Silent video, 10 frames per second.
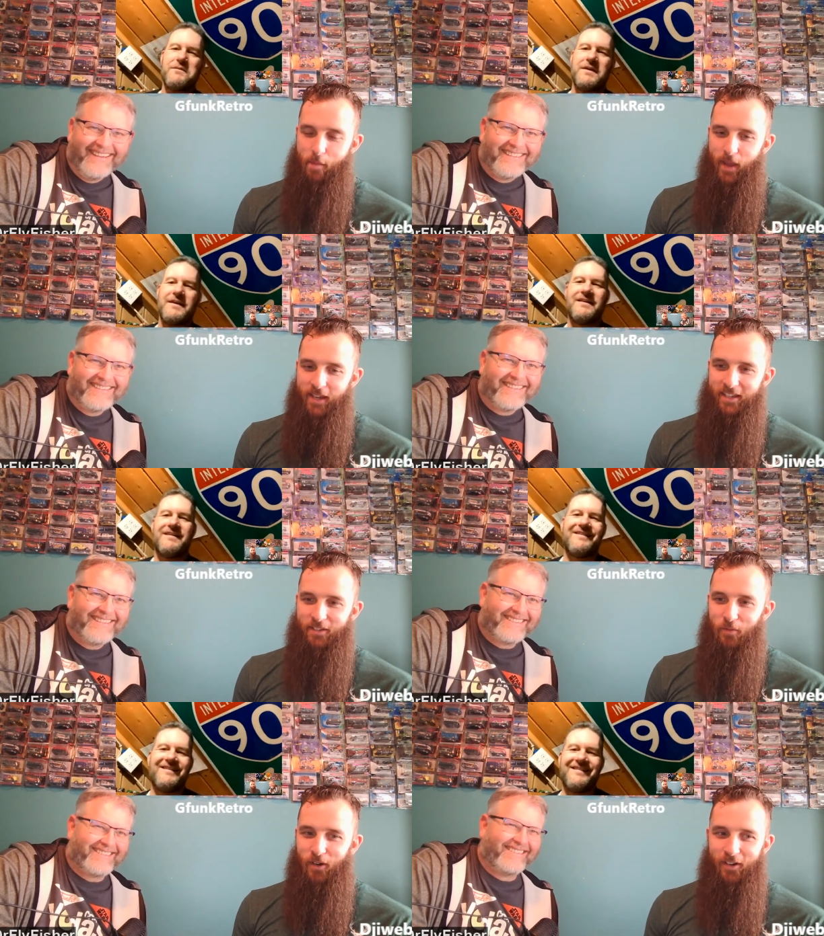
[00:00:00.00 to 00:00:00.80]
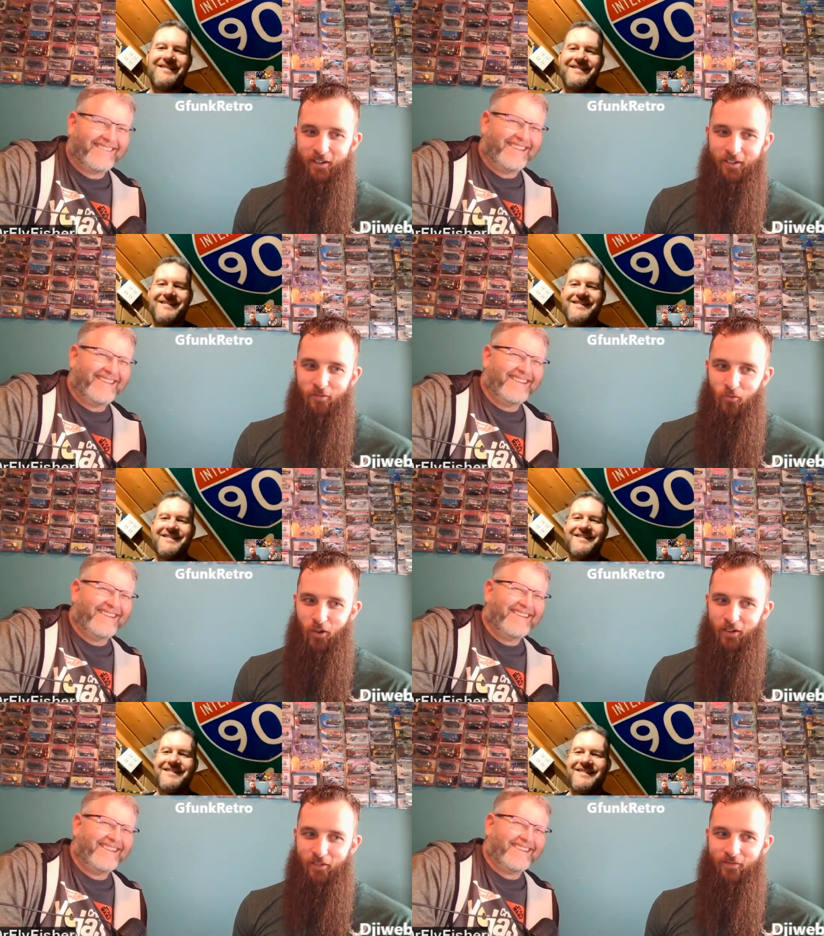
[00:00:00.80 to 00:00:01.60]
Speaker 1: opinions weren't
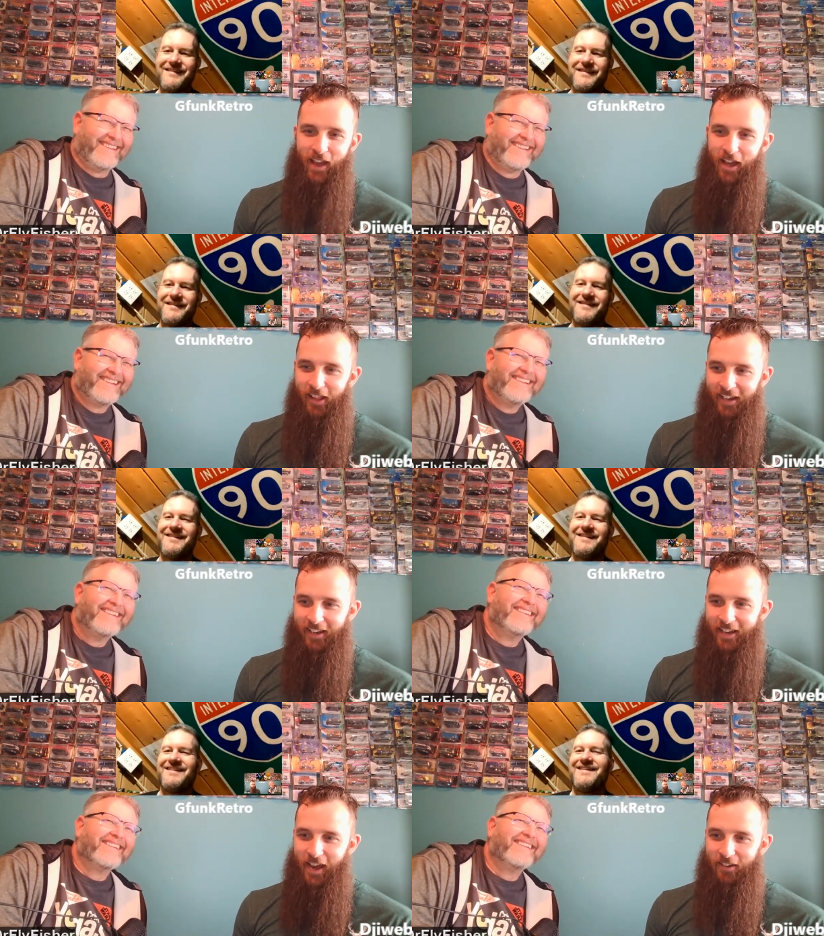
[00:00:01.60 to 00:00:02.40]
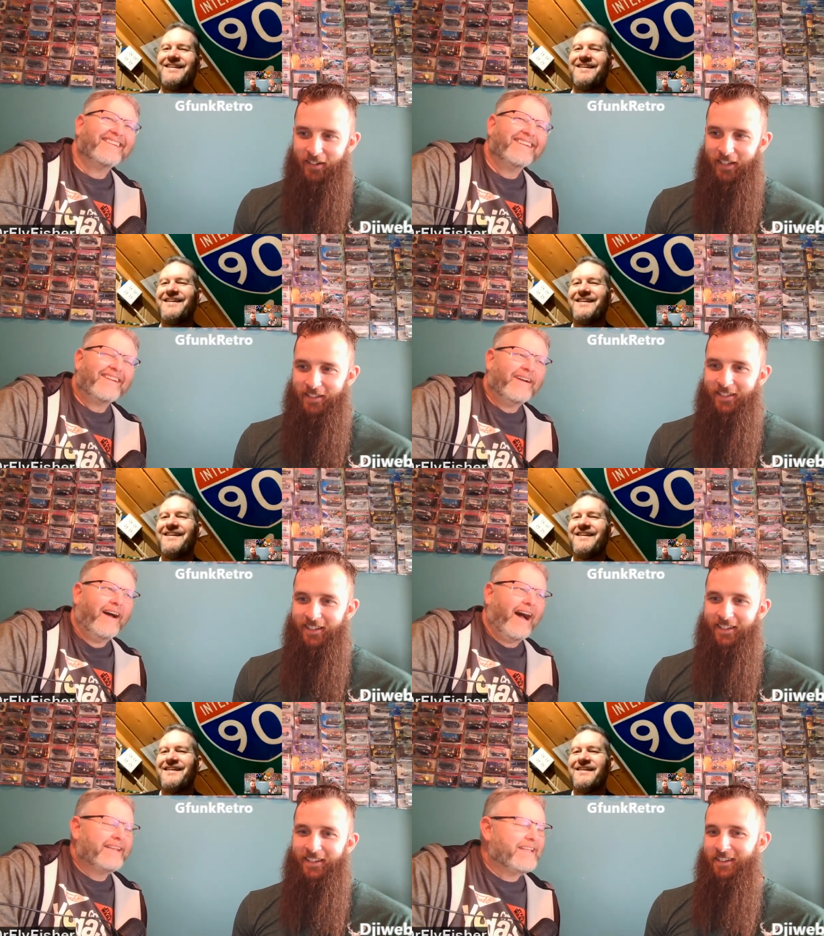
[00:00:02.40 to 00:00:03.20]
weren't valid now because
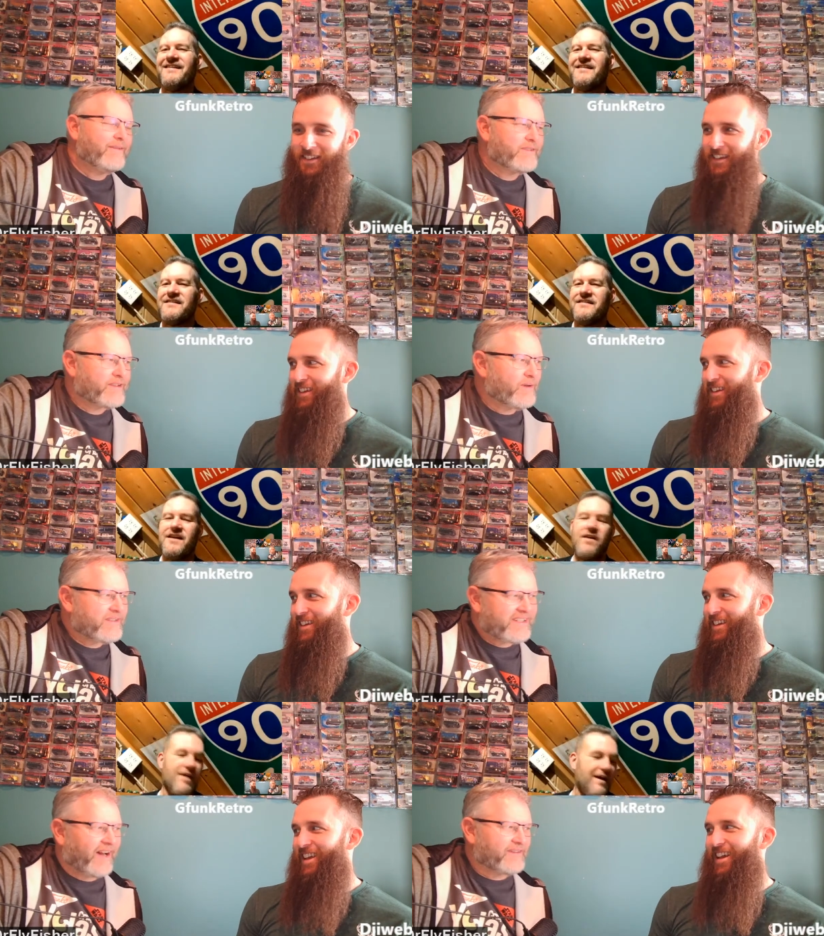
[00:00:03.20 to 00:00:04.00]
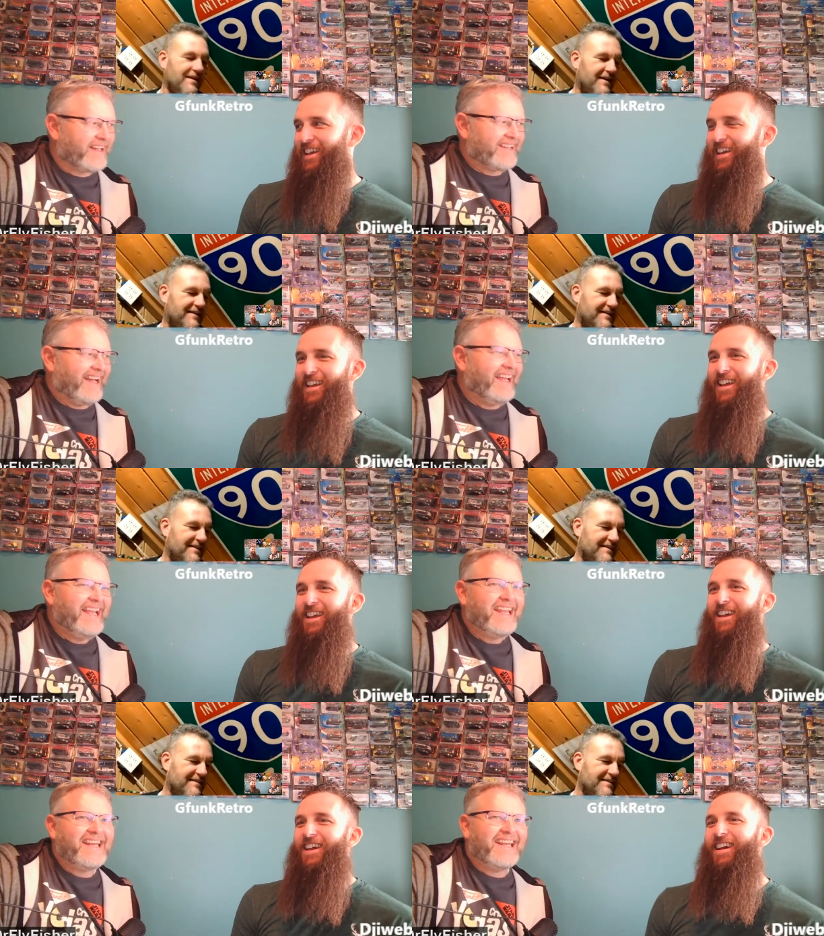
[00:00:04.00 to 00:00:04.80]
I think he was just going no, soft I, on it.
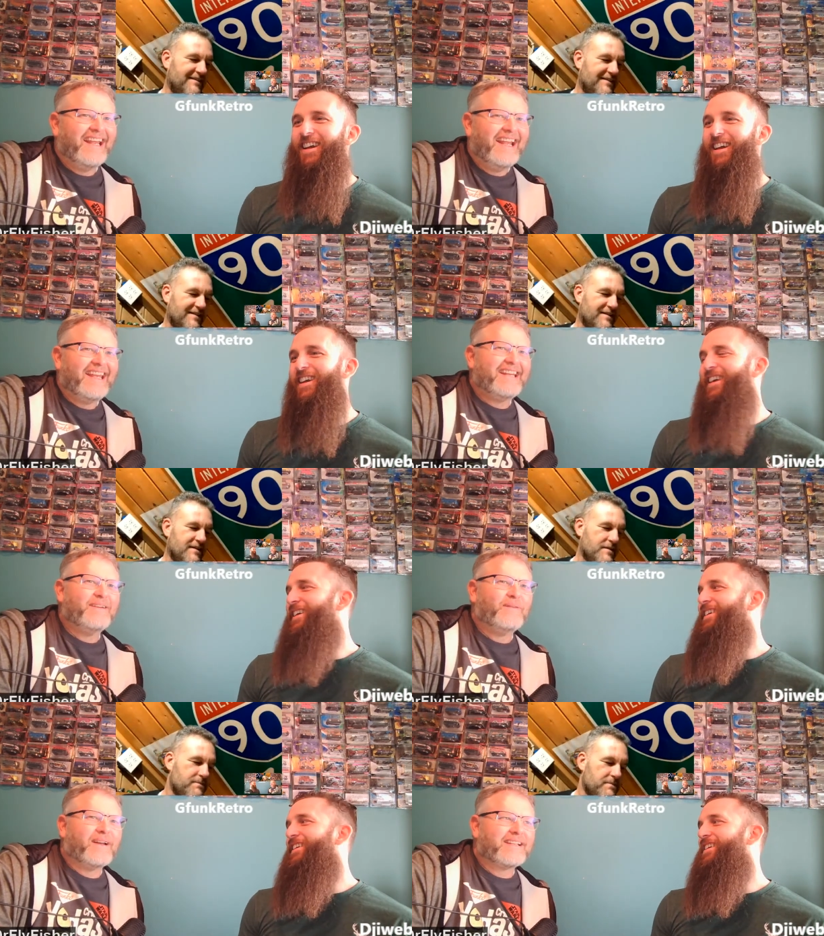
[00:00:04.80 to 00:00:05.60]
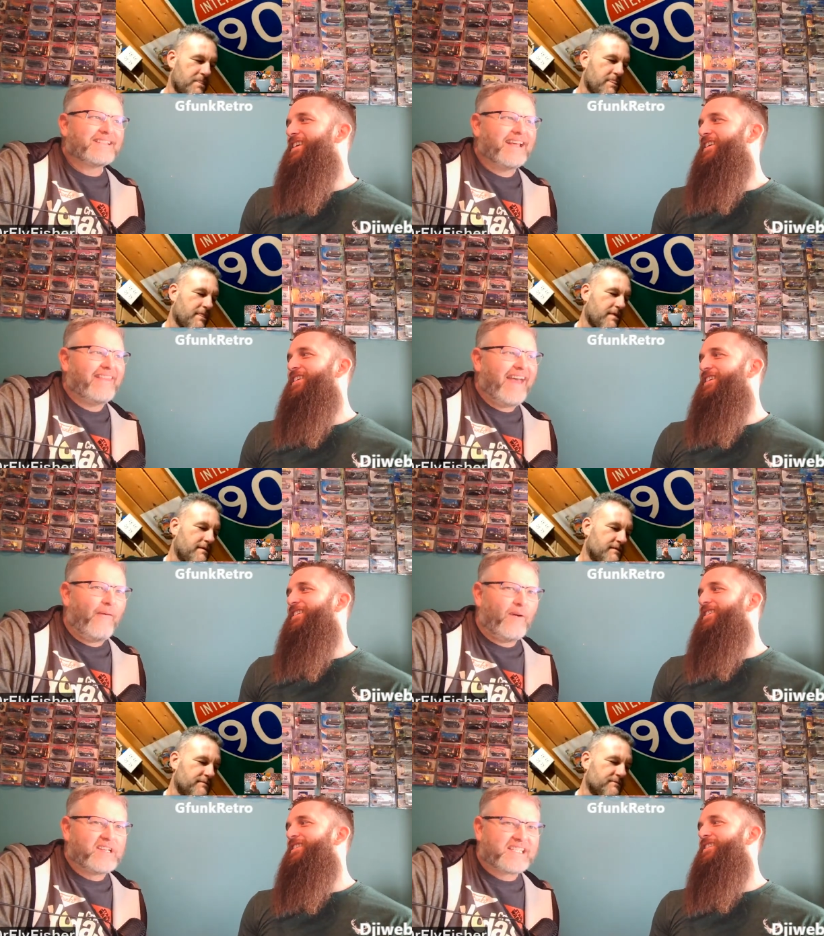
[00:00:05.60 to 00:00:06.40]
Speaker 2: he he didn't want to say
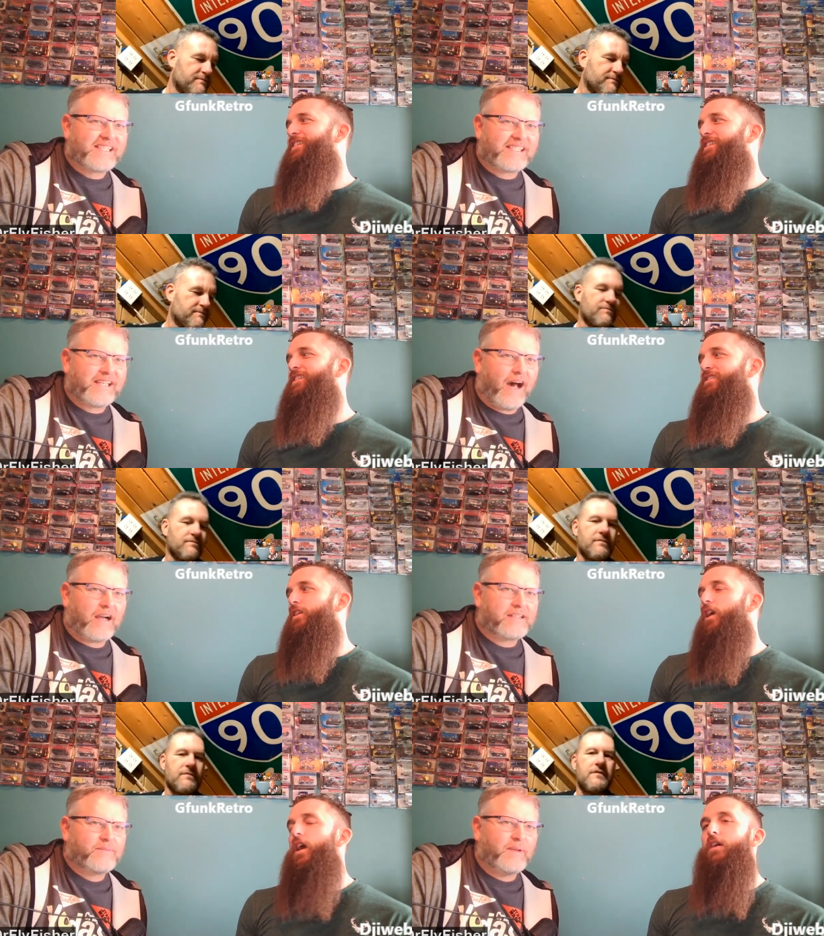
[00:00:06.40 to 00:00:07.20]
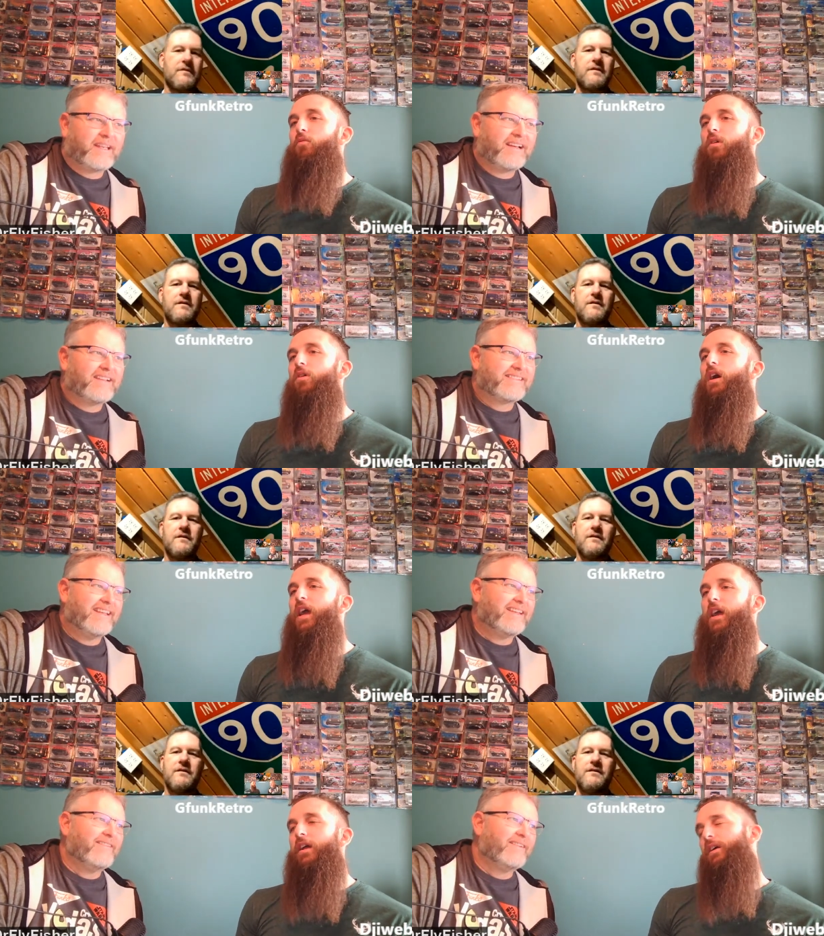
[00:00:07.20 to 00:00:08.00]
that one sucked because
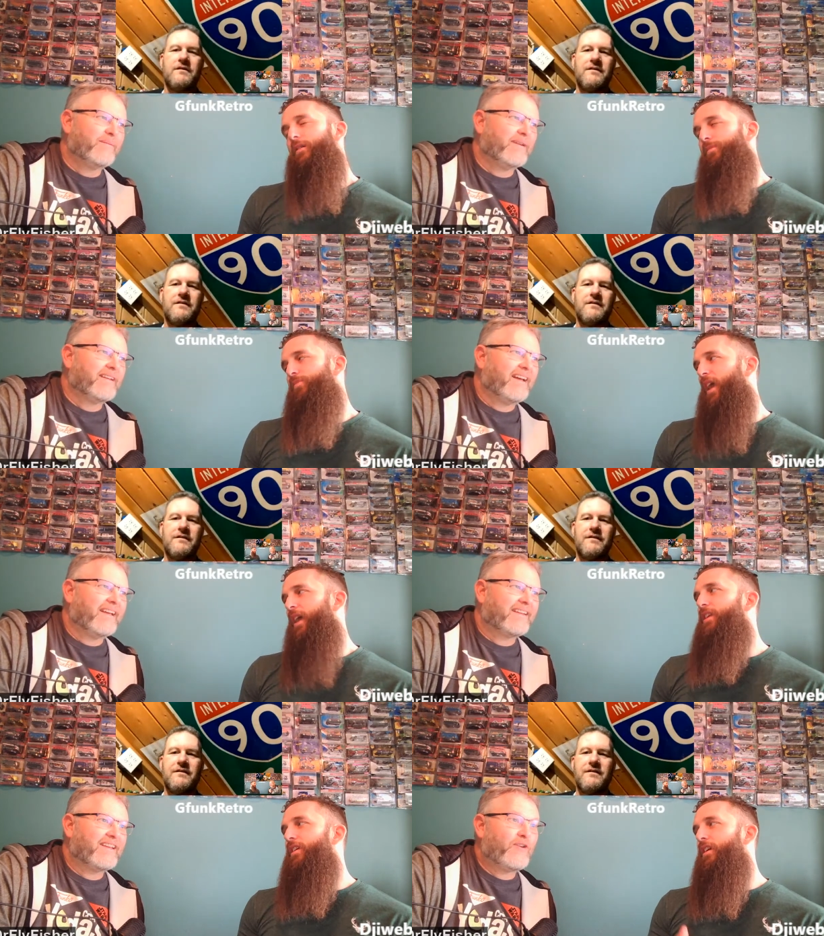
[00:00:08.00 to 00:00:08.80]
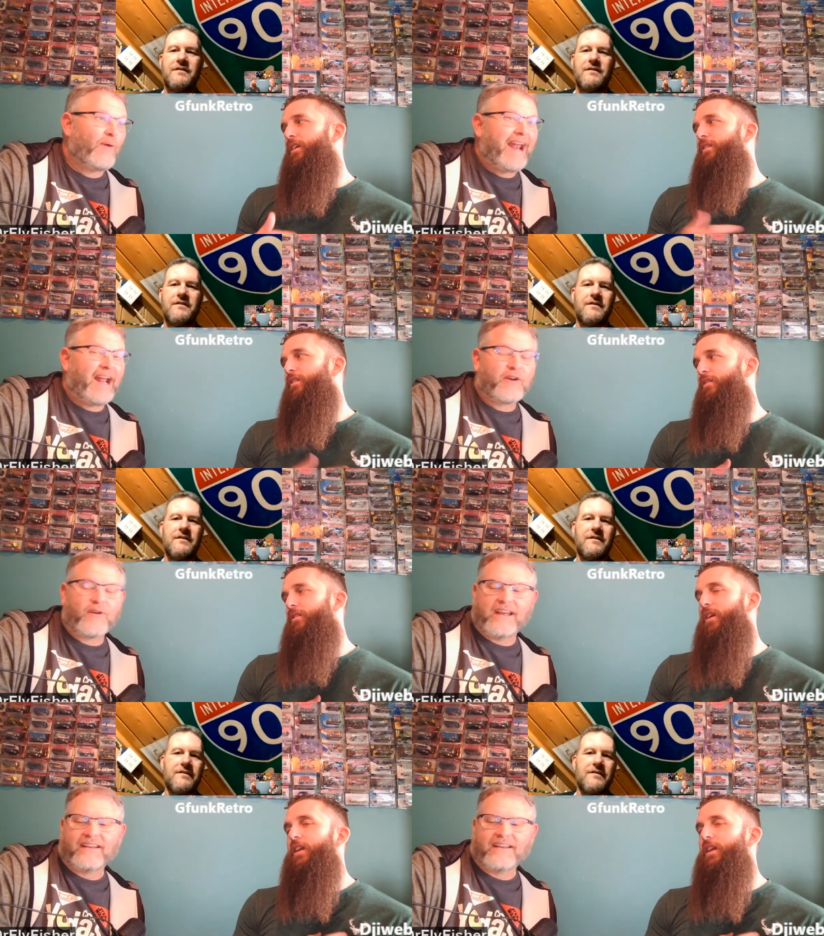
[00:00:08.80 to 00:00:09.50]
then you would have been like, and he, you're right, I agree.